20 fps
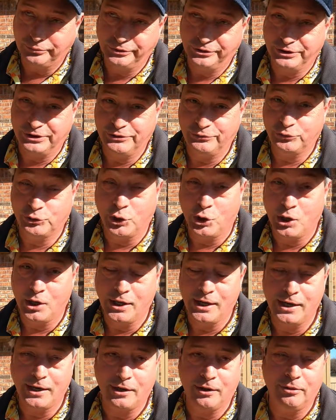received
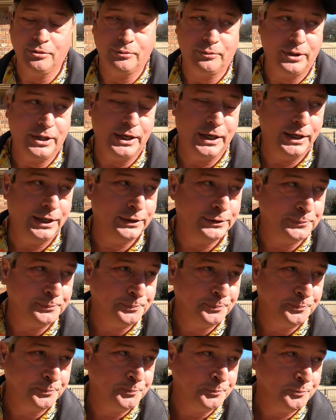Starlink in three days.
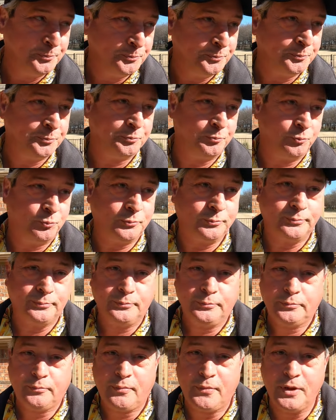
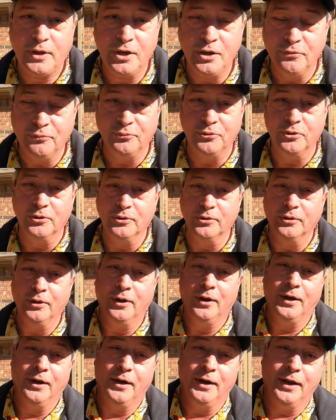If you're
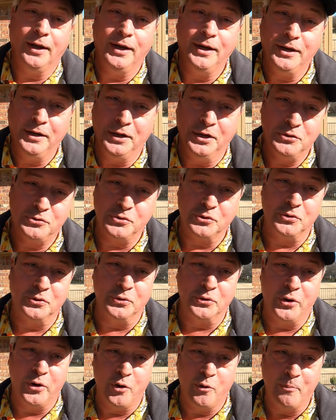a
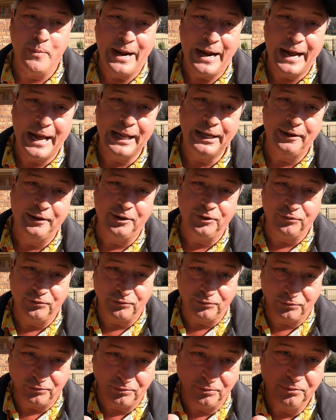digital nomad,
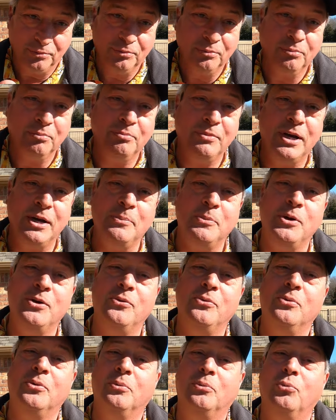this may
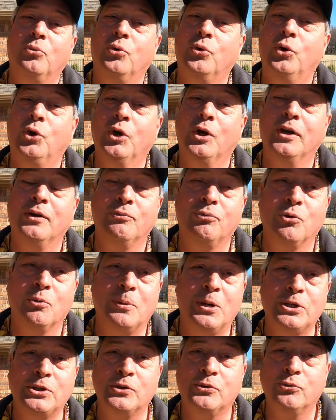be good
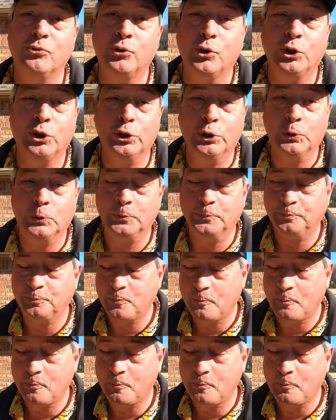information for you.